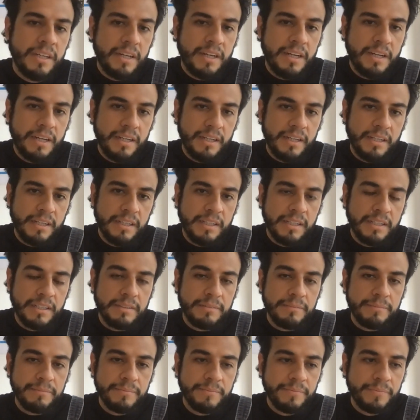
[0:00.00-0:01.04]

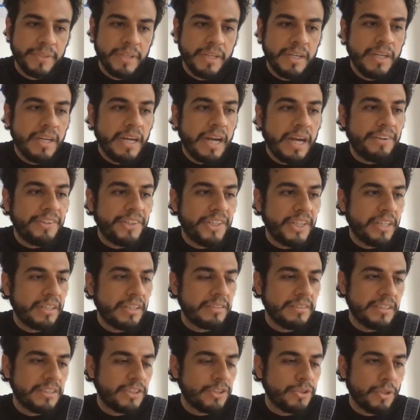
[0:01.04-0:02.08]
And
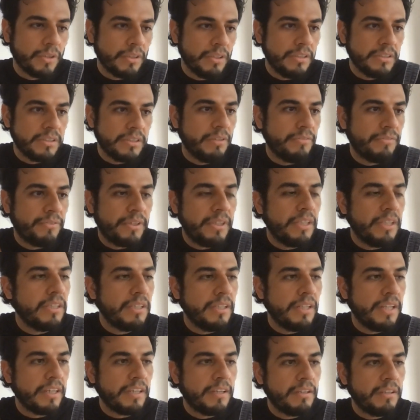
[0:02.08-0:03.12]
the struggles of he
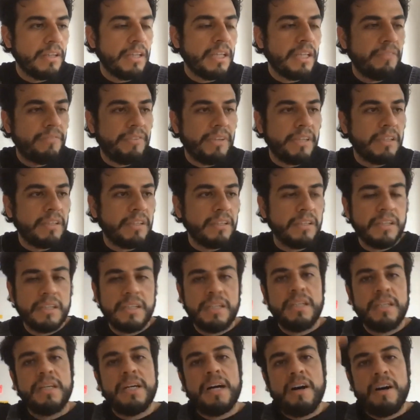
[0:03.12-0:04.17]
like living
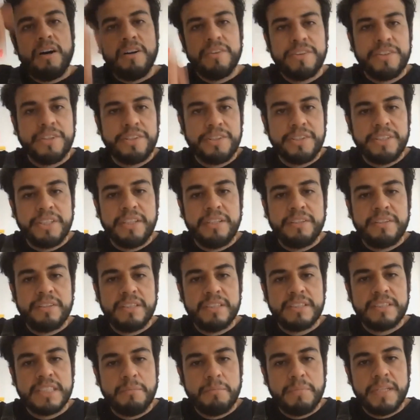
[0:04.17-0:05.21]
underneath the
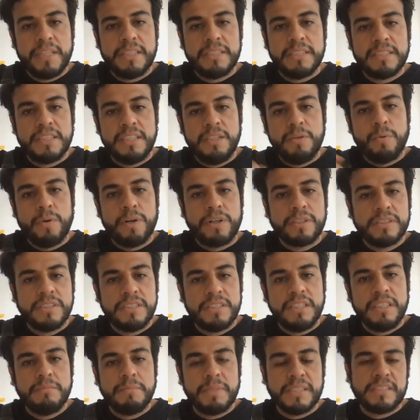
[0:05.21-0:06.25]
same place he works
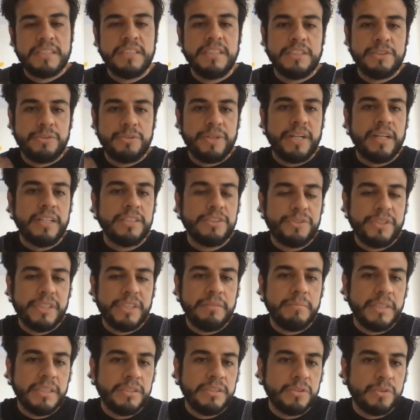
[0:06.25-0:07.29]
in, but his real
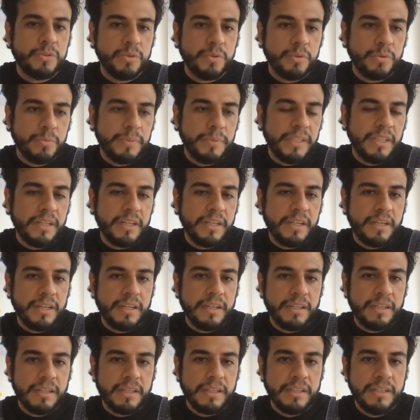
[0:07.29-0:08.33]
dream is to be
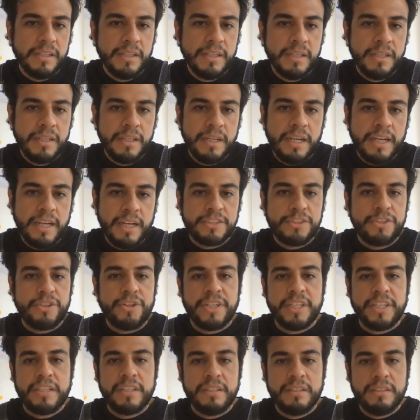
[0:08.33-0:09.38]
a
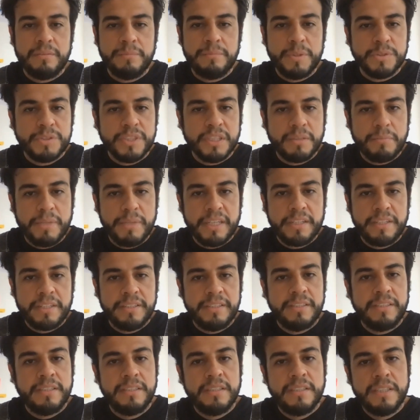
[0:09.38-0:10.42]
electronic music
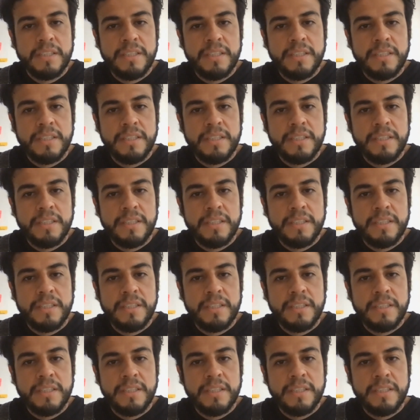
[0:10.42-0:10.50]
maker.